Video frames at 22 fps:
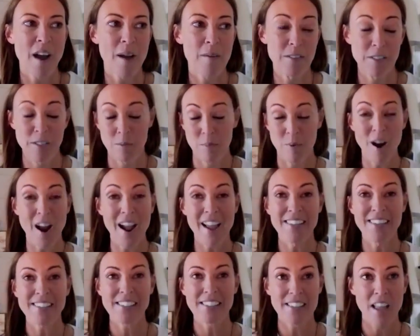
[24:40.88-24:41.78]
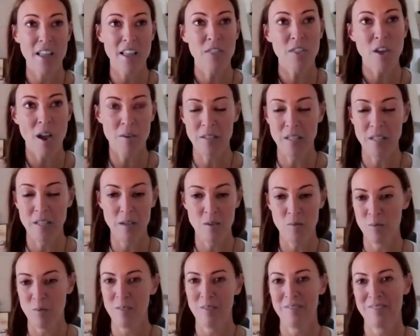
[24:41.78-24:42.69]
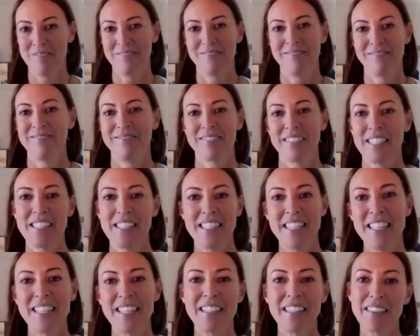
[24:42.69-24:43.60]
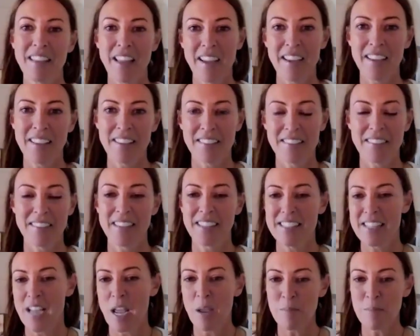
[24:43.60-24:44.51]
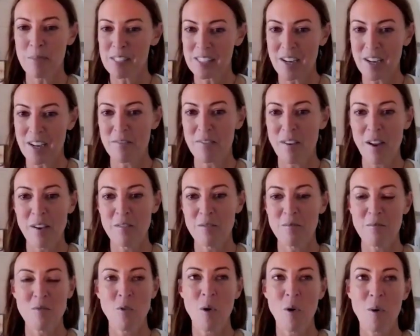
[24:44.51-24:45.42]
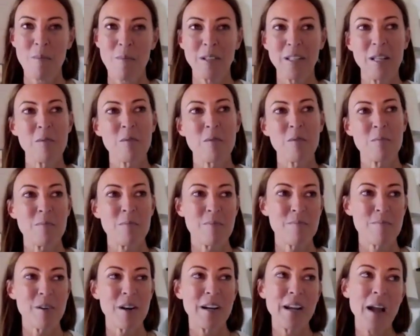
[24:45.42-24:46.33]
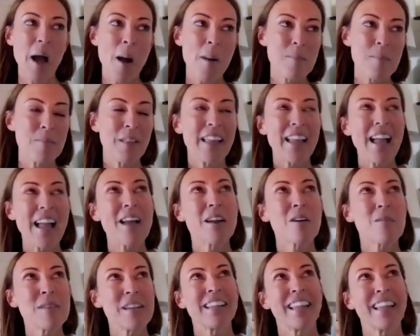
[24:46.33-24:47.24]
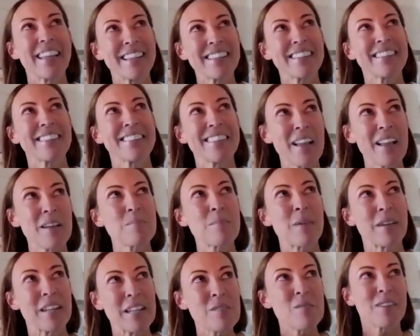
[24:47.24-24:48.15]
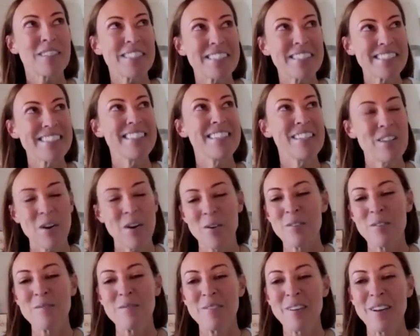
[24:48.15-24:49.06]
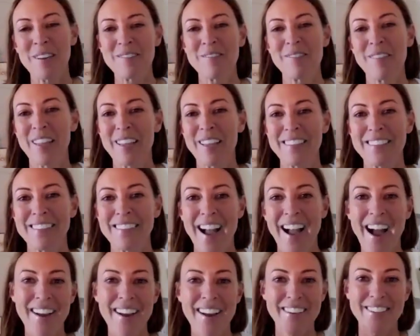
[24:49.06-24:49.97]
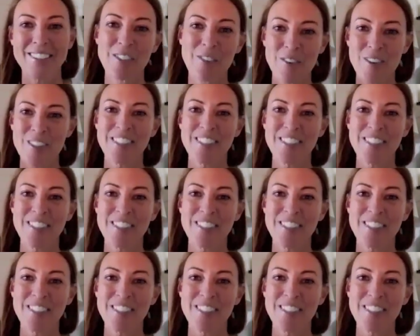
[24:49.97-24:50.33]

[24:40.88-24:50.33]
I was surprised because I thought he wouldn't, because he didn't like the type of stuff I normally would bring up. Like, I don't mean but he wasn't, like higher source.